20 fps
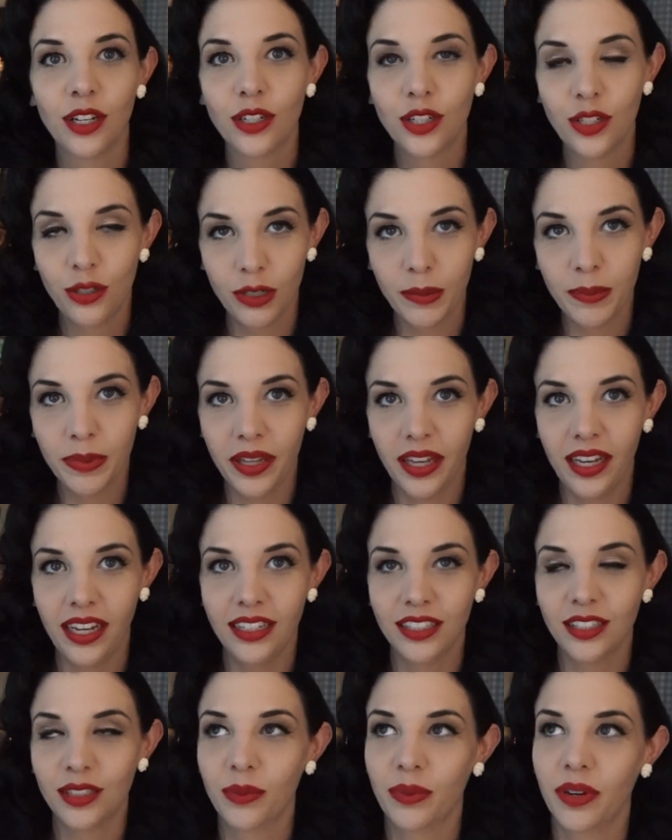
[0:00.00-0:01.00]
to a
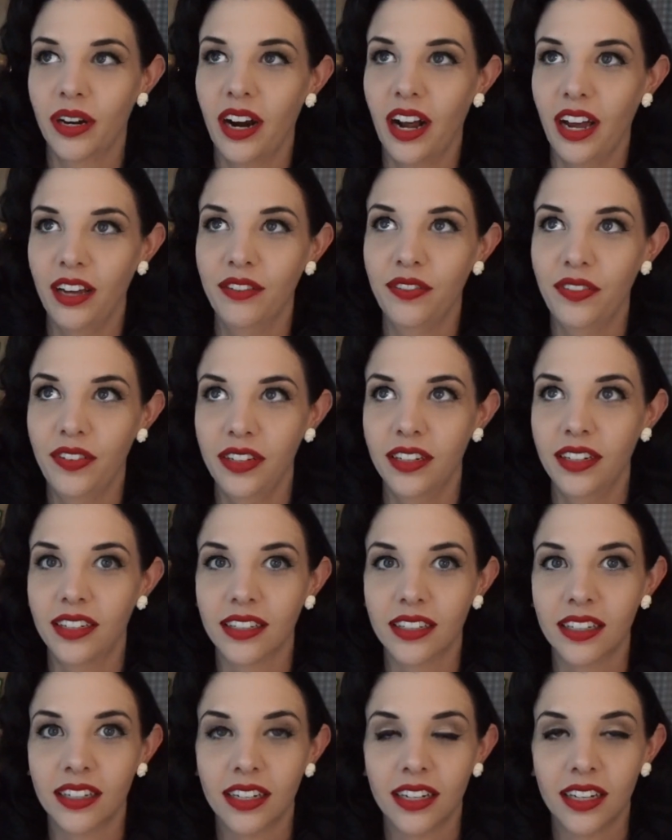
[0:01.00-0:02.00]
place where I
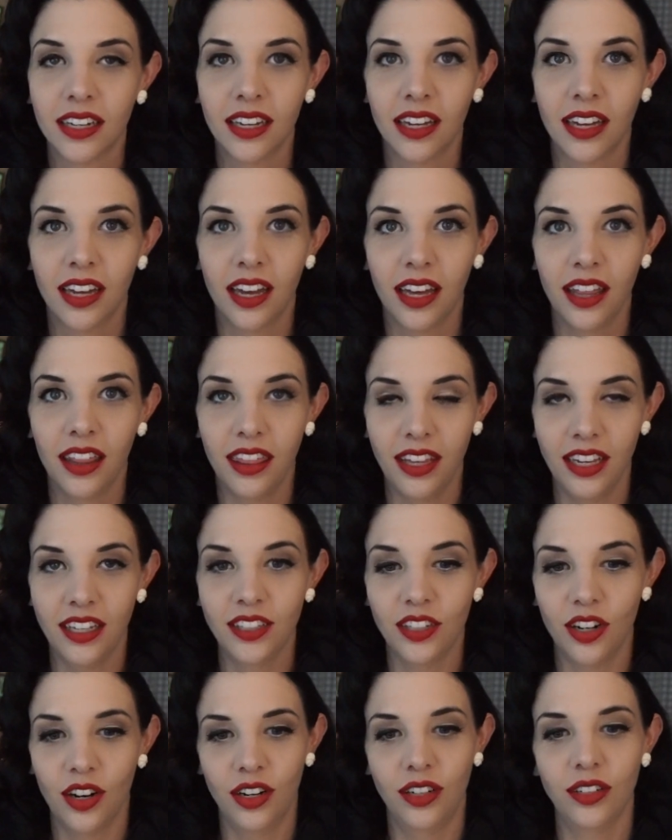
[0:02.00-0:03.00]
feel
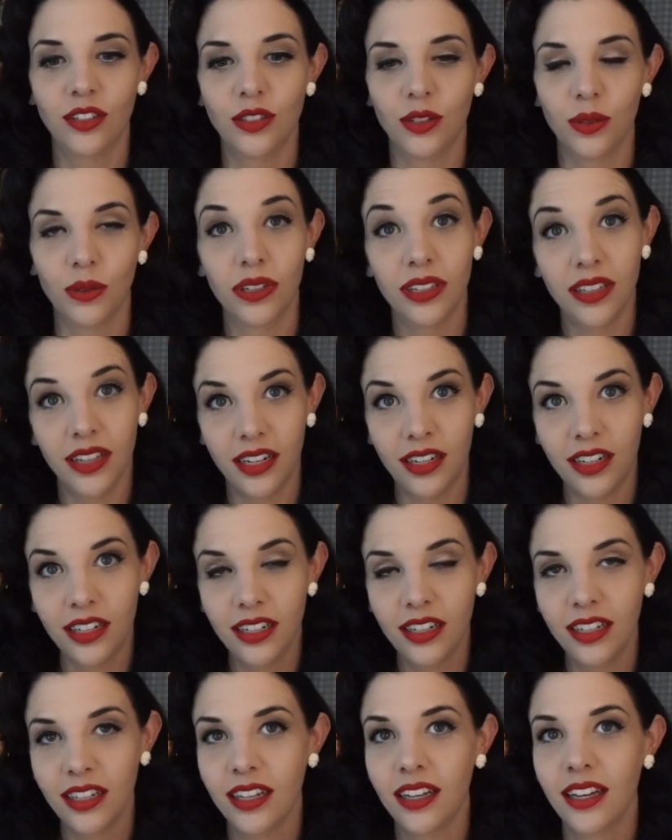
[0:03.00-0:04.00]
things aren't so cluttered.